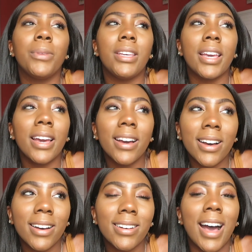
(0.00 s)

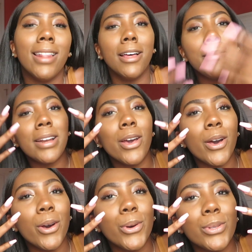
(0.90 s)
yeah, I love my
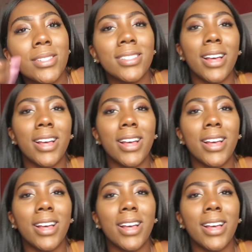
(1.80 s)
nose.